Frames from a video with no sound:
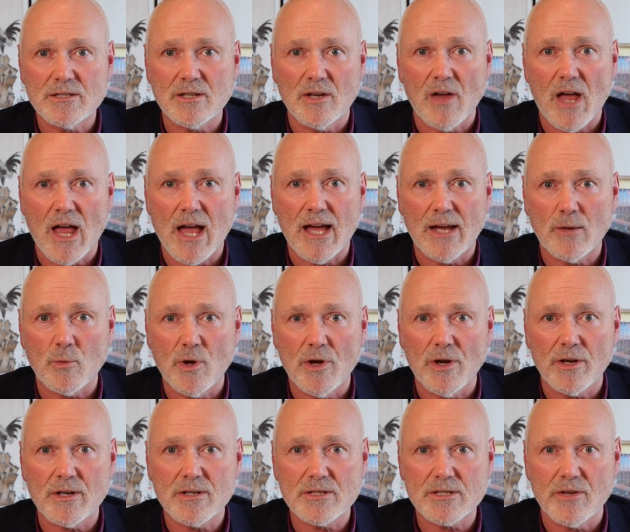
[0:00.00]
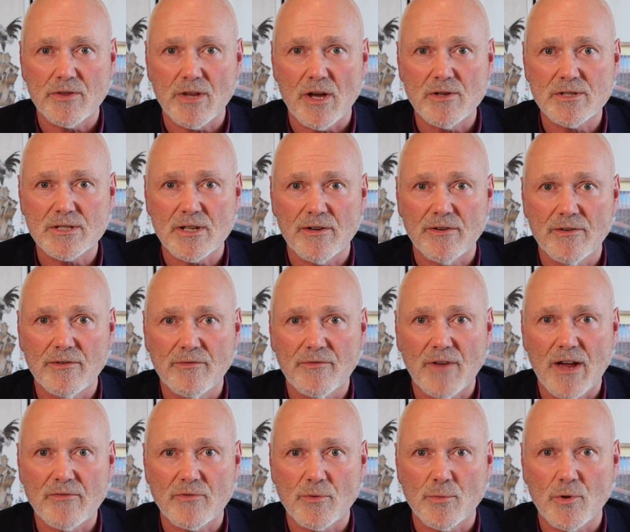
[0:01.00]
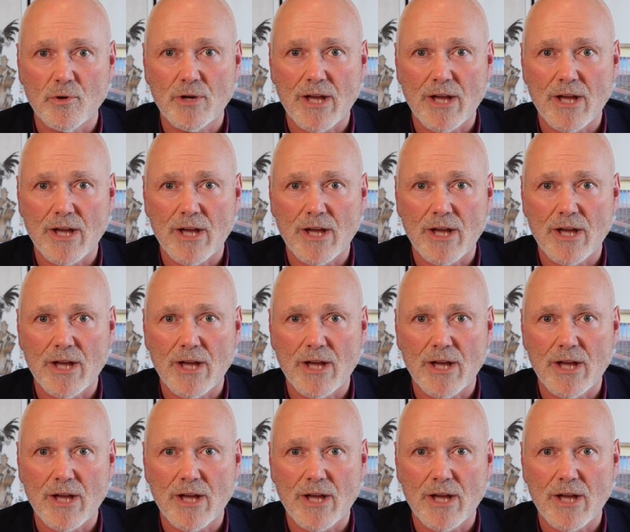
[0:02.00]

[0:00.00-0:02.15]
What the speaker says: to hard work. So those are favourable